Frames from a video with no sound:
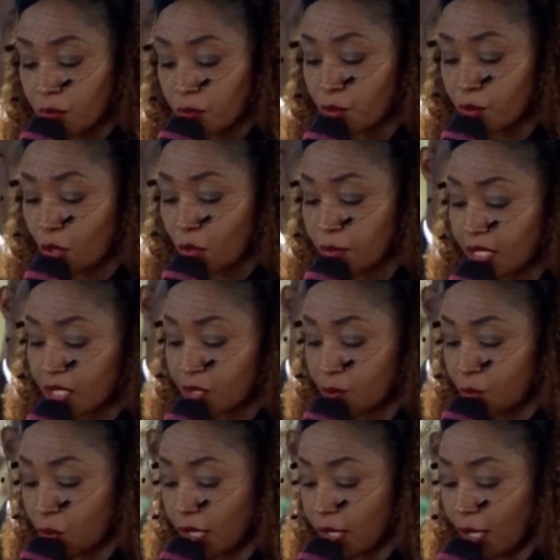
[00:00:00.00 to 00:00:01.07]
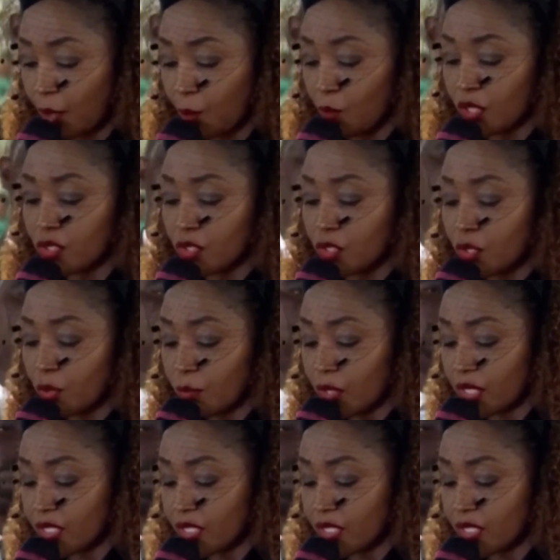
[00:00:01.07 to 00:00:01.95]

promptly spoil him with numerous